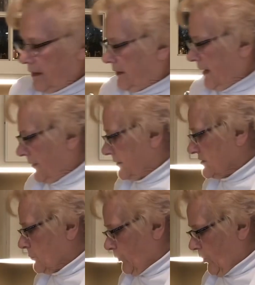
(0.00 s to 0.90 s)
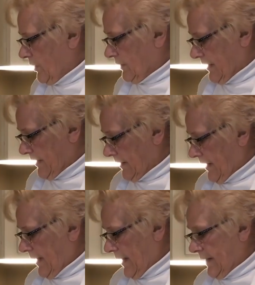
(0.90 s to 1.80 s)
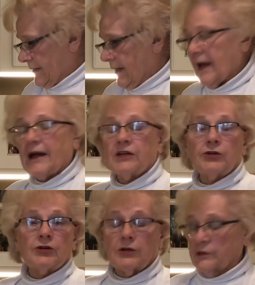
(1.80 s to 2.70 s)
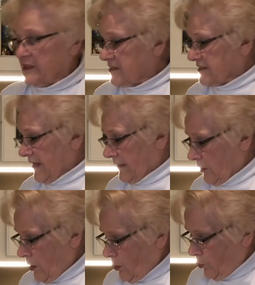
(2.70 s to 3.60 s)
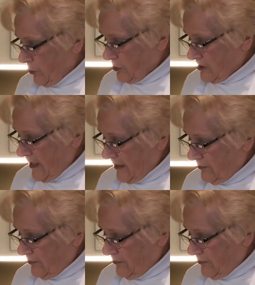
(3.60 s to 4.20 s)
Now it's boiling, and how do you know when it's done? Well, you take a